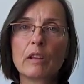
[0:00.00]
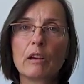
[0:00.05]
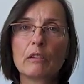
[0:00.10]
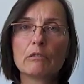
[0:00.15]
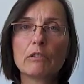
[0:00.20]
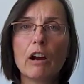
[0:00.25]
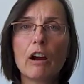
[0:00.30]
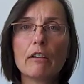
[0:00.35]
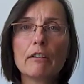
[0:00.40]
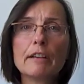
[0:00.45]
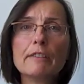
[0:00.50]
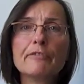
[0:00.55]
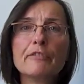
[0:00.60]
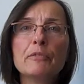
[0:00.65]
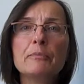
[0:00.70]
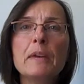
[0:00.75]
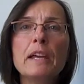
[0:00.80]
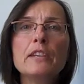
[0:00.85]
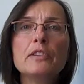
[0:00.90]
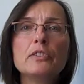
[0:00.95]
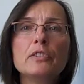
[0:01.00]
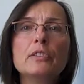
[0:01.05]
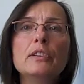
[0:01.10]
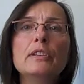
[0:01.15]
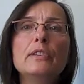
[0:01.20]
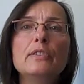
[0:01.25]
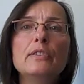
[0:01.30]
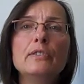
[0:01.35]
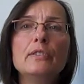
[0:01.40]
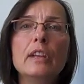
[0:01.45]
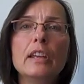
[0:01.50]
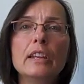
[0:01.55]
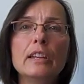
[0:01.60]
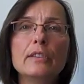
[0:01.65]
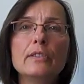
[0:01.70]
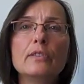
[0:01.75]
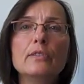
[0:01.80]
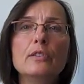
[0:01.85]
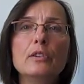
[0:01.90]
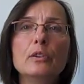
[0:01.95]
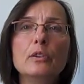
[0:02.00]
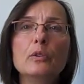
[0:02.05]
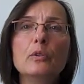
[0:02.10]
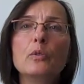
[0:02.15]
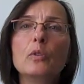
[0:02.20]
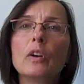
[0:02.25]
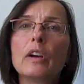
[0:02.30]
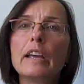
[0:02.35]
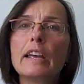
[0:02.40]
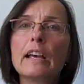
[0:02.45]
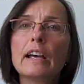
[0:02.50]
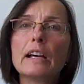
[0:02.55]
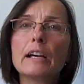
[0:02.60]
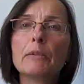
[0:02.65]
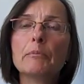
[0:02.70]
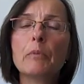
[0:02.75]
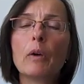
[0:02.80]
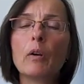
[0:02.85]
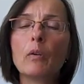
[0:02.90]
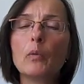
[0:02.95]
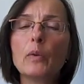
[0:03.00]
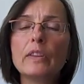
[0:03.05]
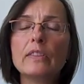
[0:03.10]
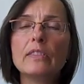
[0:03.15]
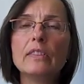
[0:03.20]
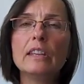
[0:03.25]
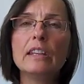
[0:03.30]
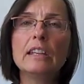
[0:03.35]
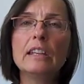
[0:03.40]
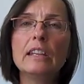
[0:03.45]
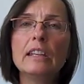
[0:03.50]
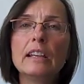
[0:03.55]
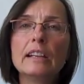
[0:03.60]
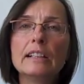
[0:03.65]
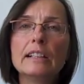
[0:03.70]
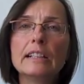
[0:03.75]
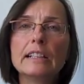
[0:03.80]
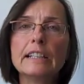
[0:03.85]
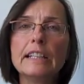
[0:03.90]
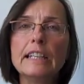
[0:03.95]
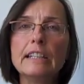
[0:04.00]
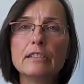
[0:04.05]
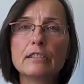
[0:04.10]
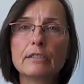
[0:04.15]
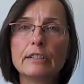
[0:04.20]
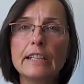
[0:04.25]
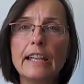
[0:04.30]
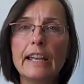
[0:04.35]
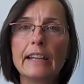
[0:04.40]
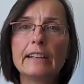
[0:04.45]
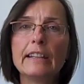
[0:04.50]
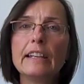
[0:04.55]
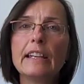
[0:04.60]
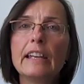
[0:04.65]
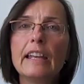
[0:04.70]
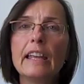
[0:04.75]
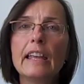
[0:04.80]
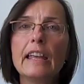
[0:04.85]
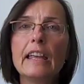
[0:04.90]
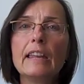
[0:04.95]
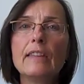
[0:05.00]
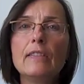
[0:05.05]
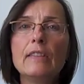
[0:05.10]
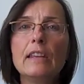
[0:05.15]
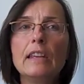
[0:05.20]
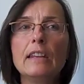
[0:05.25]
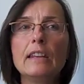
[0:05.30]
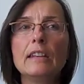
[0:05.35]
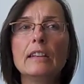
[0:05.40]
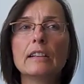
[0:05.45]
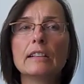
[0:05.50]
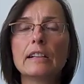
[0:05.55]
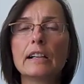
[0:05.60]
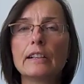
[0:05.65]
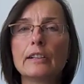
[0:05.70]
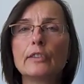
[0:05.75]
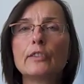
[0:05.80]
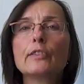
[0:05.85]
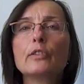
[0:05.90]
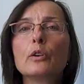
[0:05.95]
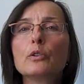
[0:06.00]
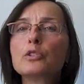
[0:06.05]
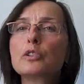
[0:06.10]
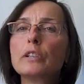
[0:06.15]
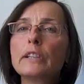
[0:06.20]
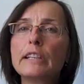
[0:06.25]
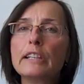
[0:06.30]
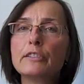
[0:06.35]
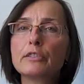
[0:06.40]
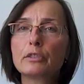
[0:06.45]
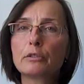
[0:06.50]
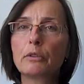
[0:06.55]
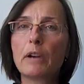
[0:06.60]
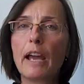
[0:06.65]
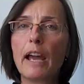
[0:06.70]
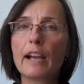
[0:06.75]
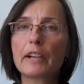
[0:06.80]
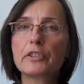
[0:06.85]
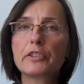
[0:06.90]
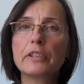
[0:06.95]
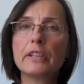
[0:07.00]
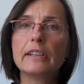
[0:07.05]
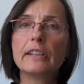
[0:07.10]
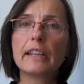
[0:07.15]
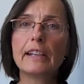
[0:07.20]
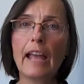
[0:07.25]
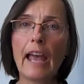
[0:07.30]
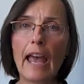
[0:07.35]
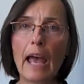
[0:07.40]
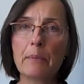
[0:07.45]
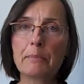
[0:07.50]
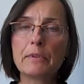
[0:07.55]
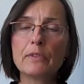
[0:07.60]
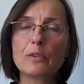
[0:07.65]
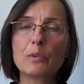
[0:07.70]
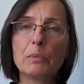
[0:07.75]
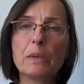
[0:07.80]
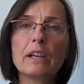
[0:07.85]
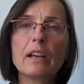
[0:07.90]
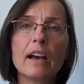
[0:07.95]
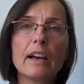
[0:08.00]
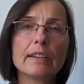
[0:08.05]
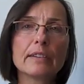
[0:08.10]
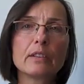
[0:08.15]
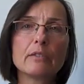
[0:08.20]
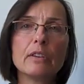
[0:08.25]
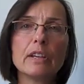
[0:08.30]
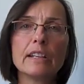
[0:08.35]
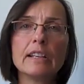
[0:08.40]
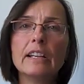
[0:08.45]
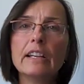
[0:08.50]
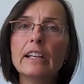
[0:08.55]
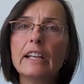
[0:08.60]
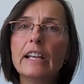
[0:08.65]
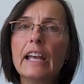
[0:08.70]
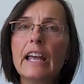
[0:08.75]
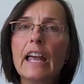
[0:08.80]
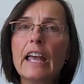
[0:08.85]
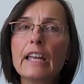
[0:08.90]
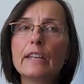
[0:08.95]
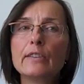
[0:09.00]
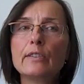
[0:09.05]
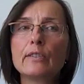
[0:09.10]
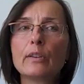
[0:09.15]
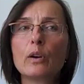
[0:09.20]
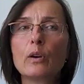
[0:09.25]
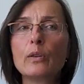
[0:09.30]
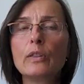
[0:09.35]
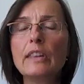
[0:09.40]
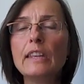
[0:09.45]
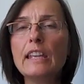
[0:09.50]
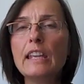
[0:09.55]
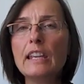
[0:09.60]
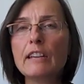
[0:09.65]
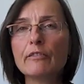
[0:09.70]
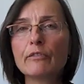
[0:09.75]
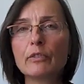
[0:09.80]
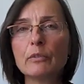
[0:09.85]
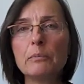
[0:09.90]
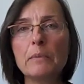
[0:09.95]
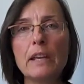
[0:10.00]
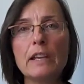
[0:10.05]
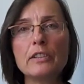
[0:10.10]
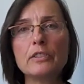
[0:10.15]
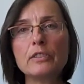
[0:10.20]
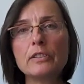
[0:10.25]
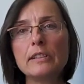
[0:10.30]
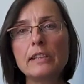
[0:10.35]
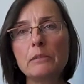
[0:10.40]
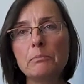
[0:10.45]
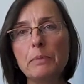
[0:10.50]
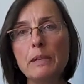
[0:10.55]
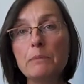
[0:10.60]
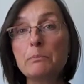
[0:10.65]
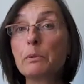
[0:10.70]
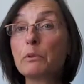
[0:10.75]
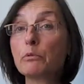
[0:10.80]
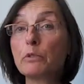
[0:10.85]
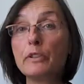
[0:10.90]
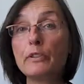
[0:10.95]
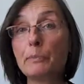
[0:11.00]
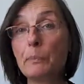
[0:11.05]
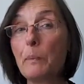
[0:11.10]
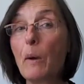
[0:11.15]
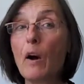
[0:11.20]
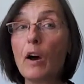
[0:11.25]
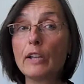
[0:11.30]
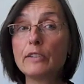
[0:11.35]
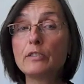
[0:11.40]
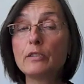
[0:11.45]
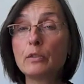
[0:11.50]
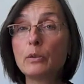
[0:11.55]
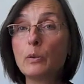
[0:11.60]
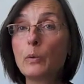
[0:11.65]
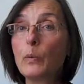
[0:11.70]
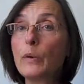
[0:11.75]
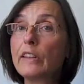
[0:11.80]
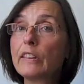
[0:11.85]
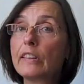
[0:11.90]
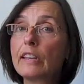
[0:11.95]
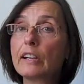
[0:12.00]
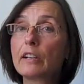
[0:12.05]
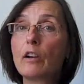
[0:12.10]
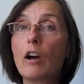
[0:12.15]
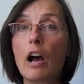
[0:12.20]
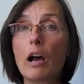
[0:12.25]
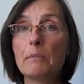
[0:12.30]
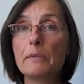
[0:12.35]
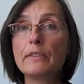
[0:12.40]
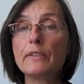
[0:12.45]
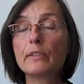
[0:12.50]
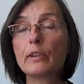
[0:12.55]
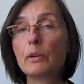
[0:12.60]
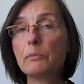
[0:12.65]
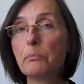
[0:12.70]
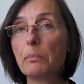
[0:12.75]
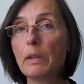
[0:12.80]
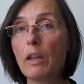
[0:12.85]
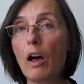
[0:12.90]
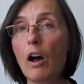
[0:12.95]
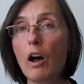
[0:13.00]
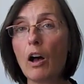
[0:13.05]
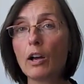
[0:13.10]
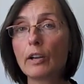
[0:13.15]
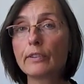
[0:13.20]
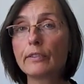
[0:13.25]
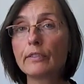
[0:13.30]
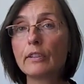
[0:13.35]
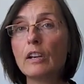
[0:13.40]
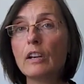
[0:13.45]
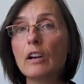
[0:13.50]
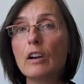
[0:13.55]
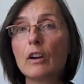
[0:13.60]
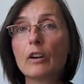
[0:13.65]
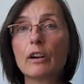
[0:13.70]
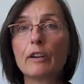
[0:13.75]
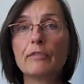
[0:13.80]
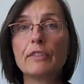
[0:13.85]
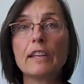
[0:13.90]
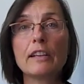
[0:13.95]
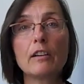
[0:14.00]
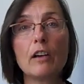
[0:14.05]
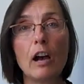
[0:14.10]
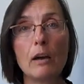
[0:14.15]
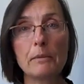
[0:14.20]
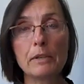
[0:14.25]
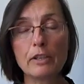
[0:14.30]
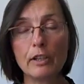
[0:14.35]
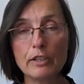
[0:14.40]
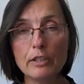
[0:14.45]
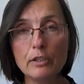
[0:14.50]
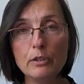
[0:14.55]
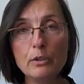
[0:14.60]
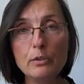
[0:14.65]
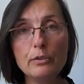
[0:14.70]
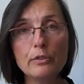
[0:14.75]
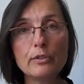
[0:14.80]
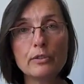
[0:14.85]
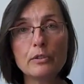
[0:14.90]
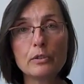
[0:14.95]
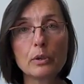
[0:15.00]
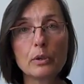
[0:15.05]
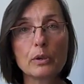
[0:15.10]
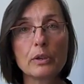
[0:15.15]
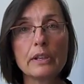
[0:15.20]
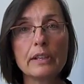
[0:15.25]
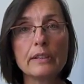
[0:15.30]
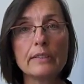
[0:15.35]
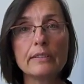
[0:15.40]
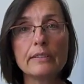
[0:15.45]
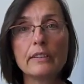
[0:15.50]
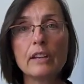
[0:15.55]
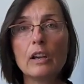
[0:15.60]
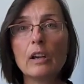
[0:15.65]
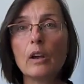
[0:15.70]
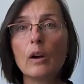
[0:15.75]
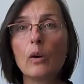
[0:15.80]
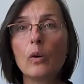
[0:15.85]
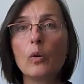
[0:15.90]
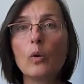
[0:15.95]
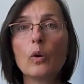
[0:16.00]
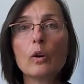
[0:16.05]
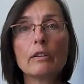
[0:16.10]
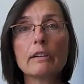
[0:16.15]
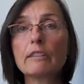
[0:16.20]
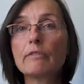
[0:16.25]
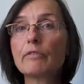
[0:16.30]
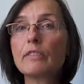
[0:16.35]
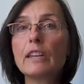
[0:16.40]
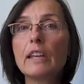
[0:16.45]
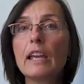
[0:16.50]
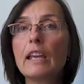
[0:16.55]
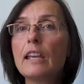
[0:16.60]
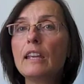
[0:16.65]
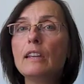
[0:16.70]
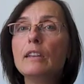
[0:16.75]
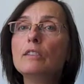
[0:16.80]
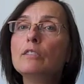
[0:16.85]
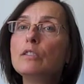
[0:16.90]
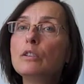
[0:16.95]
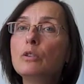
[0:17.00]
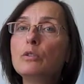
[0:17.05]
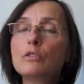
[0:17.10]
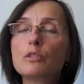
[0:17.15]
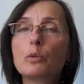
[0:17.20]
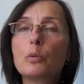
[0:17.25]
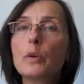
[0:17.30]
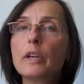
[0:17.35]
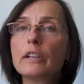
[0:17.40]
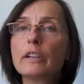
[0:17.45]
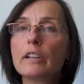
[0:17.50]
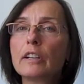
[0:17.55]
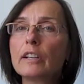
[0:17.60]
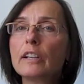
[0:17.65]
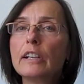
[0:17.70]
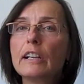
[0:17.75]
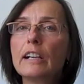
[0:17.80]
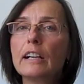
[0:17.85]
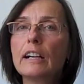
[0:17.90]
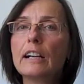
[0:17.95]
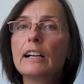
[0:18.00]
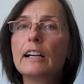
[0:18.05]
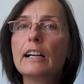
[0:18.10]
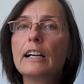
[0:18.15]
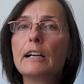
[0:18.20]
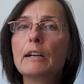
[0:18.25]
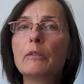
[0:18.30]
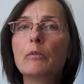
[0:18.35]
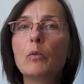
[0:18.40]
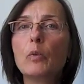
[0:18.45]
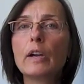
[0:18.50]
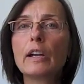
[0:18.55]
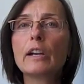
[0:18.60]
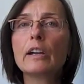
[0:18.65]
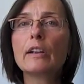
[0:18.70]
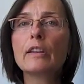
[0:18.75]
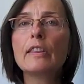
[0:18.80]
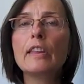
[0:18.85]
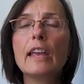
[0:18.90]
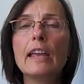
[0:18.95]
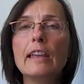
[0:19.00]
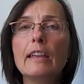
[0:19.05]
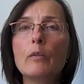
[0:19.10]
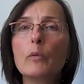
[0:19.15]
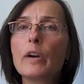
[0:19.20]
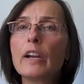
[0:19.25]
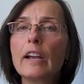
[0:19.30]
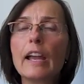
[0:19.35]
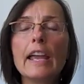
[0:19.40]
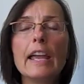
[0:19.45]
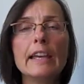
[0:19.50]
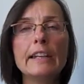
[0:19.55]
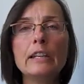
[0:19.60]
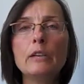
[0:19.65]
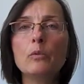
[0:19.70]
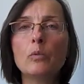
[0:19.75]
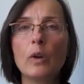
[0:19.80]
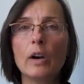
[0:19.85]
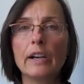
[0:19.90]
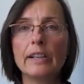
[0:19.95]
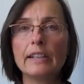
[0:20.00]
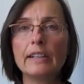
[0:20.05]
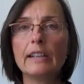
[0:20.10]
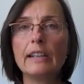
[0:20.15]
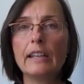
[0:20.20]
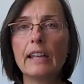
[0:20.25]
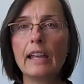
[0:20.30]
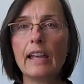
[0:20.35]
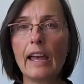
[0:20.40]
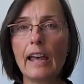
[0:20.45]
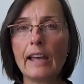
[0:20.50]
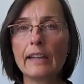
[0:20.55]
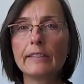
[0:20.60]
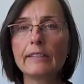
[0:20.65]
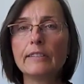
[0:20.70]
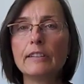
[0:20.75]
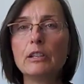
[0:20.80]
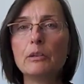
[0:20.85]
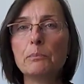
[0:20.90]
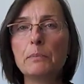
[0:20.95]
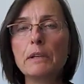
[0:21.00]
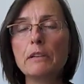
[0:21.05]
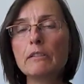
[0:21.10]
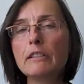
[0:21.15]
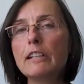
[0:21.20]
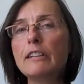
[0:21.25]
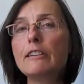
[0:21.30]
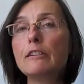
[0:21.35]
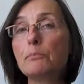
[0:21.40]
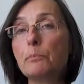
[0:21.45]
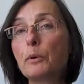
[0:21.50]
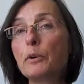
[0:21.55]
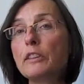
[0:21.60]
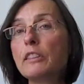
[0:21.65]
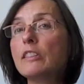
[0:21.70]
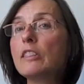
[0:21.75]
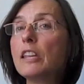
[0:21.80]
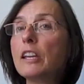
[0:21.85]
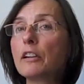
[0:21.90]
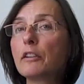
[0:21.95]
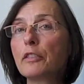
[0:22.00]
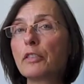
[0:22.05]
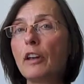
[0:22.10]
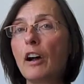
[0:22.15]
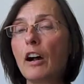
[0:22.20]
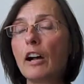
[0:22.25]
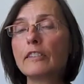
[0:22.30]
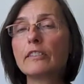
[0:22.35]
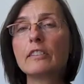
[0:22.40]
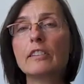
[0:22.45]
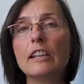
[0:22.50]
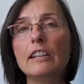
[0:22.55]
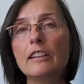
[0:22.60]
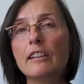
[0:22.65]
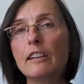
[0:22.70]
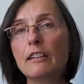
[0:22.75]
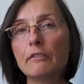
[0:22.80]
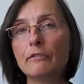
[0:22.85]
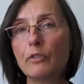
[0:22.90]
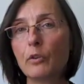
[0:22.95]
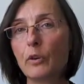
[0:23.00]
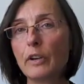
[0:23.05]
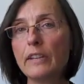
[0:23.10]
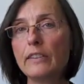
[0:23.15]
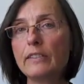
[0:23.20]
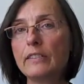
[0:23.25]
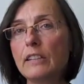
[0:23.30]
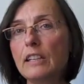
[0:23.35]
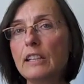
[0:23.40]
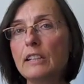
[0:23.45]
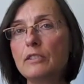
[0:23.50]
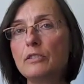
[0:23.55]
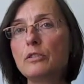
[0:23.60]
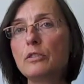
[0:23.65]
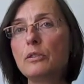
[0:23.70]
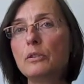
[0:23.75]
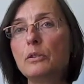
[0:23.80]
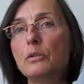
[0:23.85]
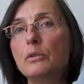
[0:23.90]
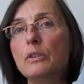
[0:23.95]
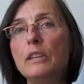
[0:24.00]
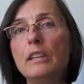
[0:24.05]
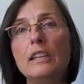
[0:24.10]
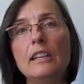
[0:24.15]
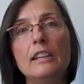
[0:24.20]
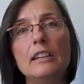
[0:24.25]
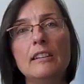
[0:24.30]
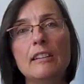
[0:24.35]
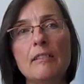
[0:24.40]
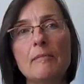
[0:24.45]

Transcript: Raw information is new with the internet and the social interaction that happens because of it. And so the information that people respond to with their comments on blogs, or if they comment on news stories, or if they do Twitter, where anyone has the ability to put their thoughts and their voice into the